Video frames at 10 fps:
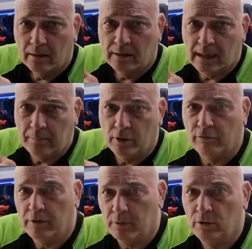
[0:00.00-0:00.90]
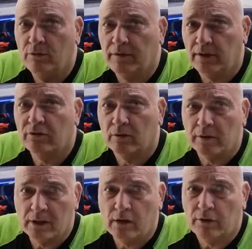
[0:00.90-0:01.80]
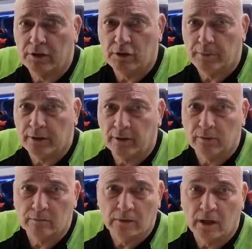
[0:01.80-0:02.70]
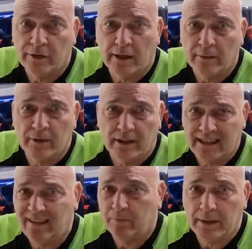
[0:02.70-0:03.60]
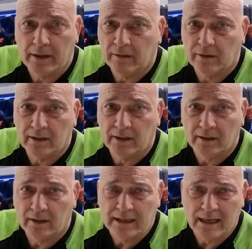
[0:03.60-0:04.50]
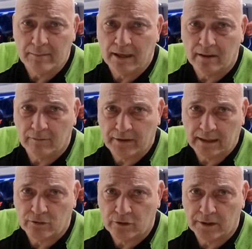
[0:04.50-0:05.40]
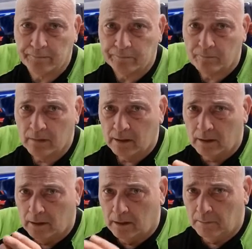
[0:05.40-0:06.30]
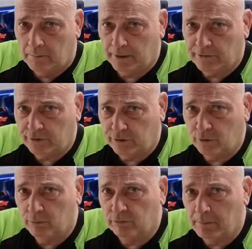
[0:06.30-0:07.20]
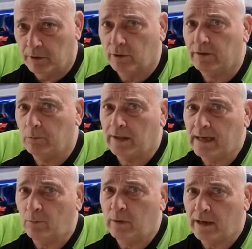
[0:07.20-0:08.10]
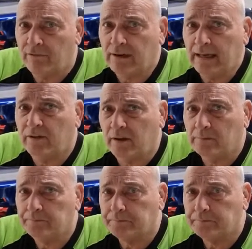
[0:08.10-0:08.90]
Now, by removing some of the orange peel, I know that it is better than it came out of the factory. But to remove it without wet flatting,